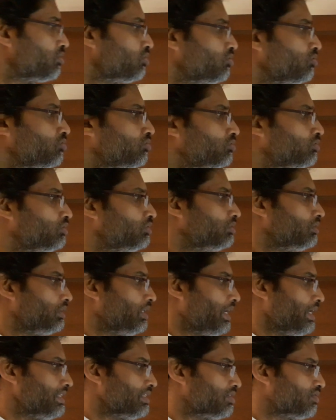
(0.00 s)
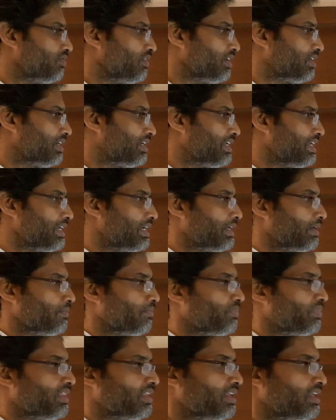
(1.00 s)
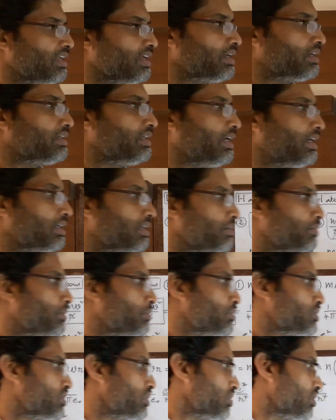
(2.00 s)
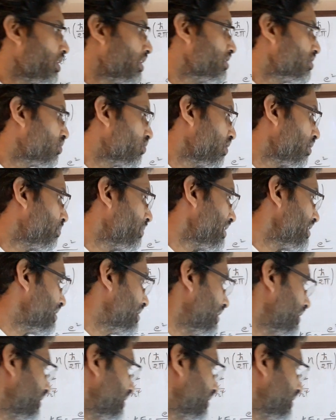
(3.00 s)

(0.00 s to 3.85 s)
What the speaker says: to n square here directly proportionate to n square by z.